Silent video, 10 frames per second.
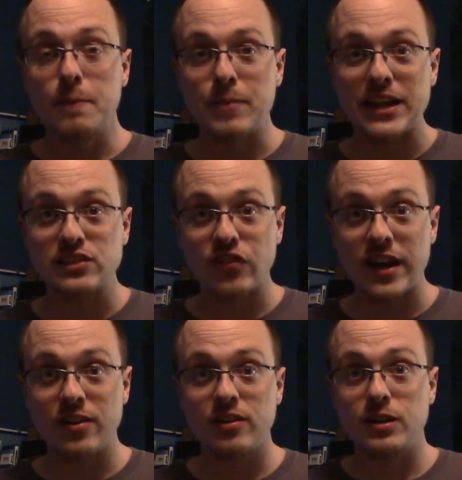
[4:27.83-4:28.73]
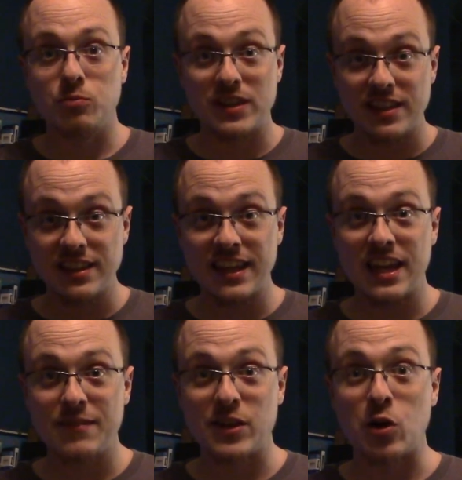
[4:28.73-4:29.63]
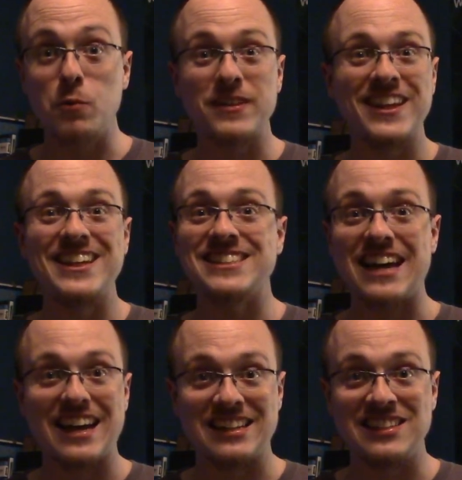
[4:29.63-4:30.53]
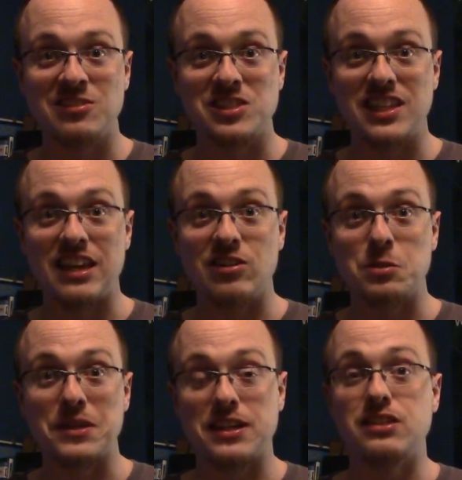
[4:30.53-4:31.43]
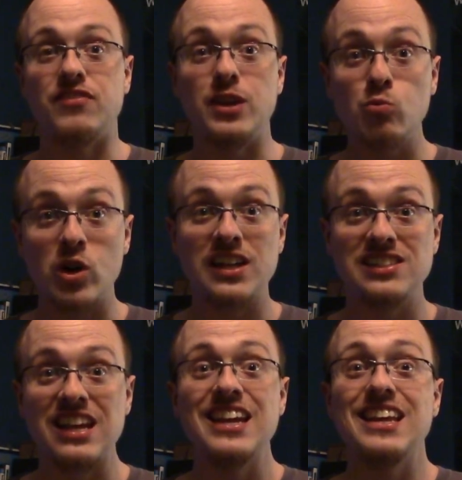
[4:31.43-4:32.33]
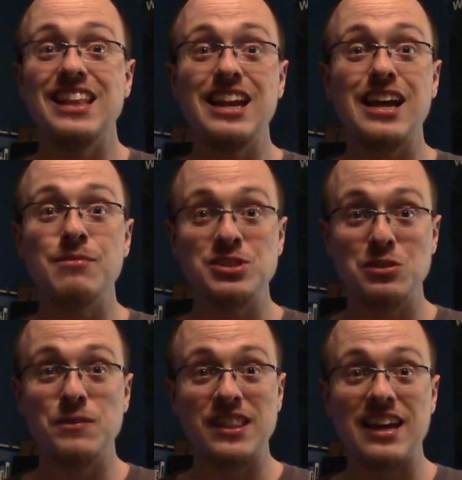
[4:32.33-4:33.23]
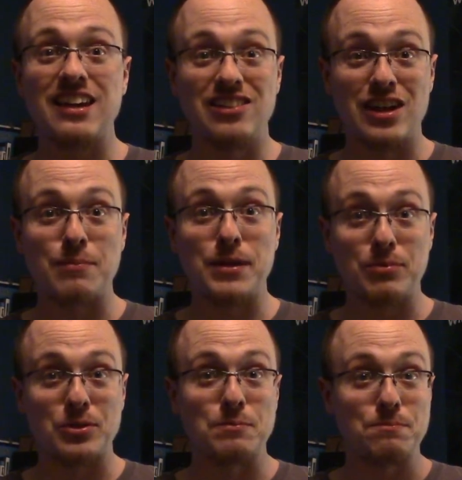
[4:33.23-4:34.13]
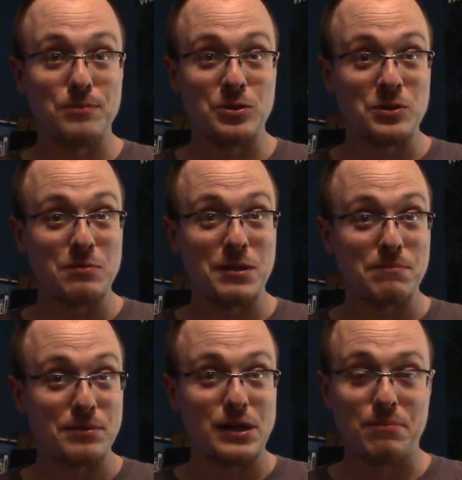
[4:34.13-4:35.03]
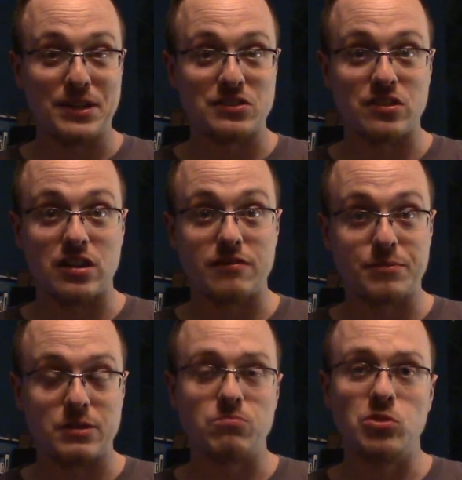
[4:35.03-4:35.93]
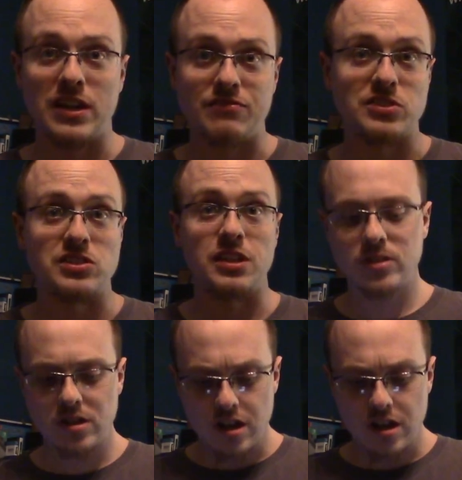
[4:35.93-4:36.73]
base fighter within the game, and hopefully he's not a DLC character, because if he was, then I'm assuming that a lot of people are going to be pretty pissed off, but we'll have to see.